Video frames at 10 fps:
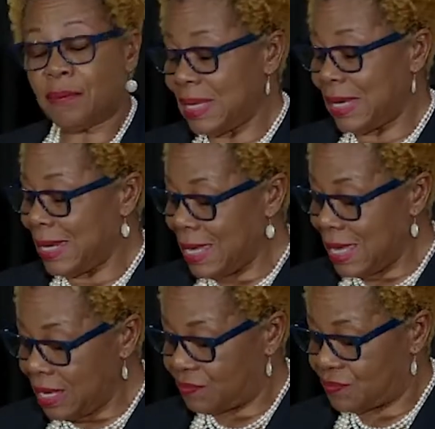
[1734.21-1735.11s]

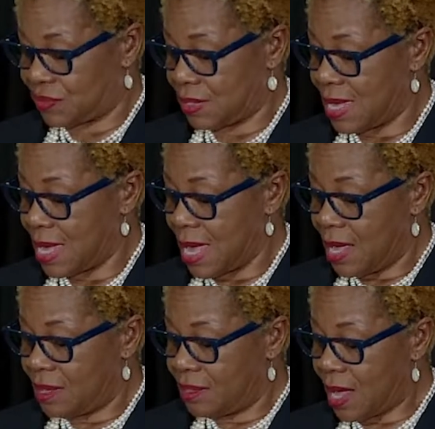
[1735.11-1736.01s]
believes
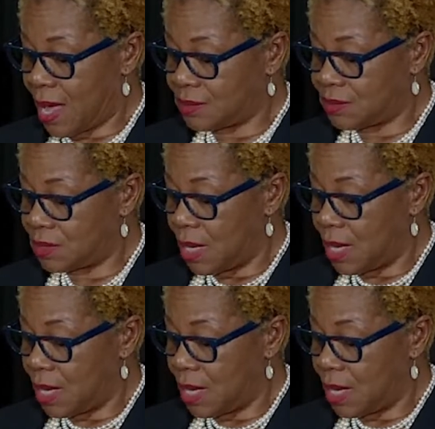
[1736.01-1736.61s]
that